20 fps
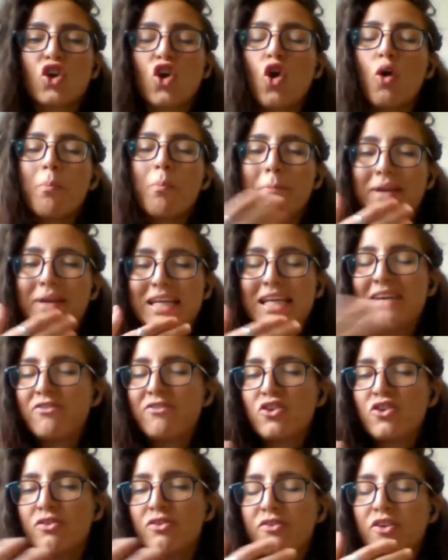company, if
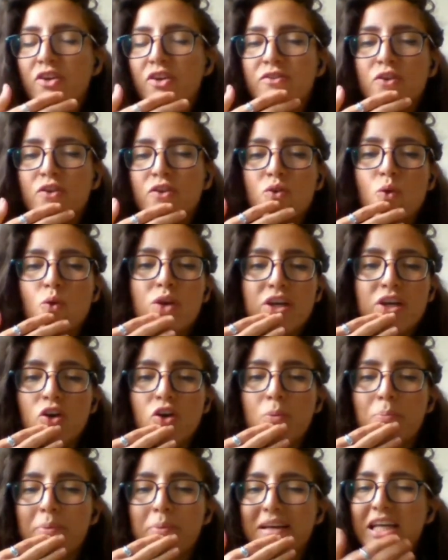you call it
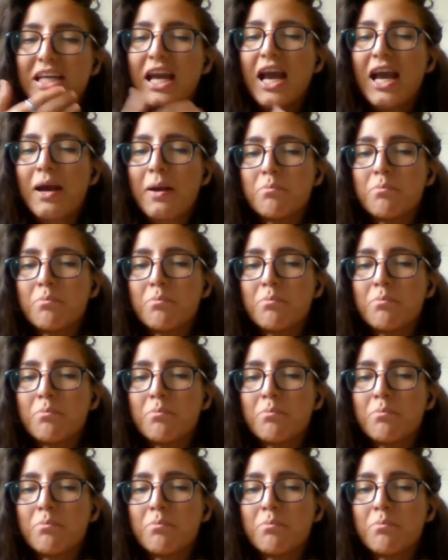company,